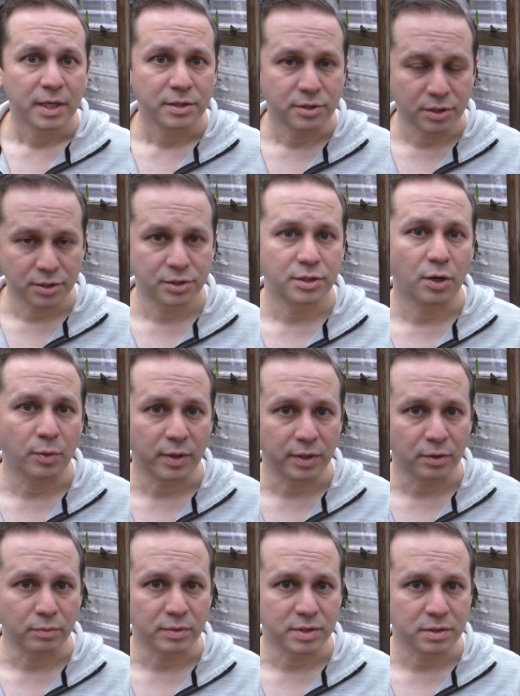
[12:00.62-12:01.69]
just showing
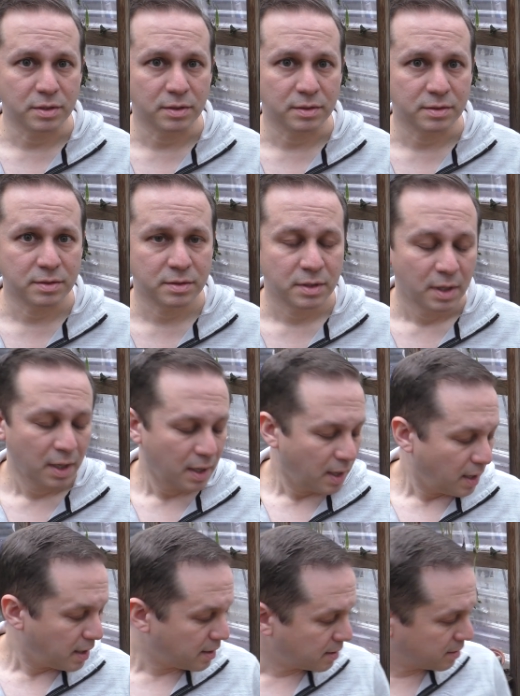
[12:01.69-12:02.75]
the results.
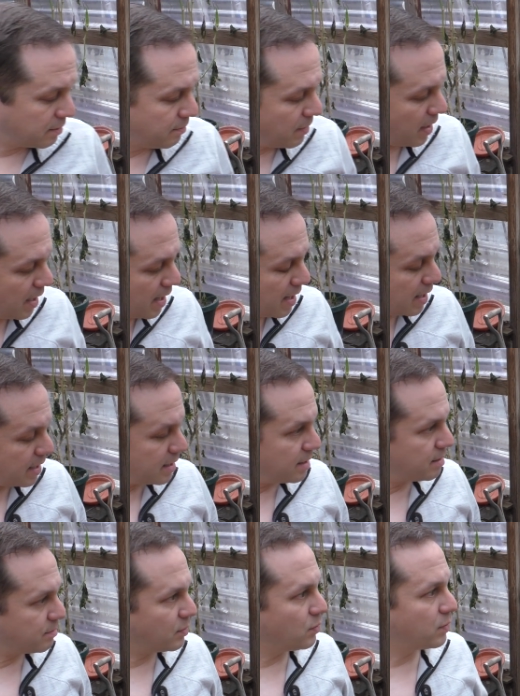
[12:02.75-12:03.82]
I
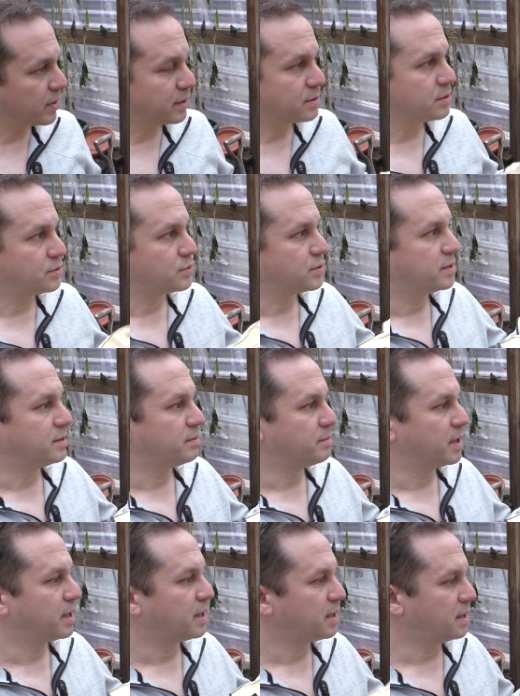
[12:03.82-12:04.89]
am going to
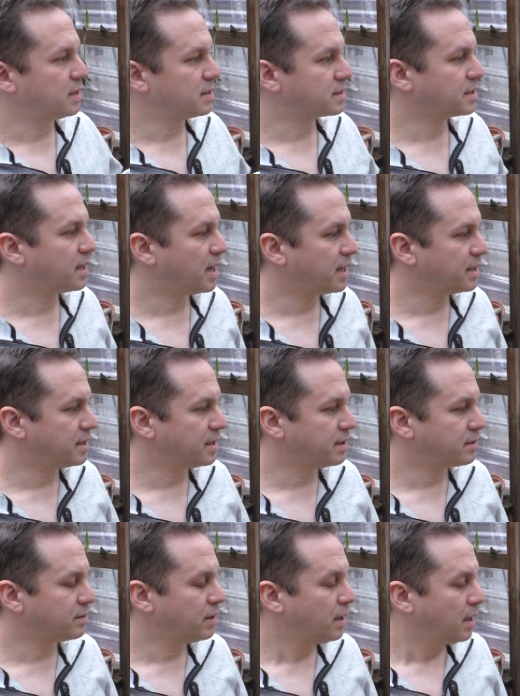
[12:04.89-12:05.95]
trim this guy
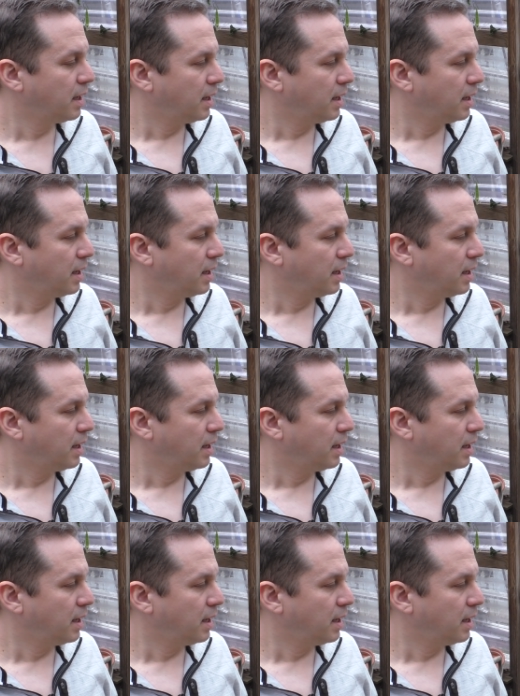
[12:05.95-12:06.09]
down,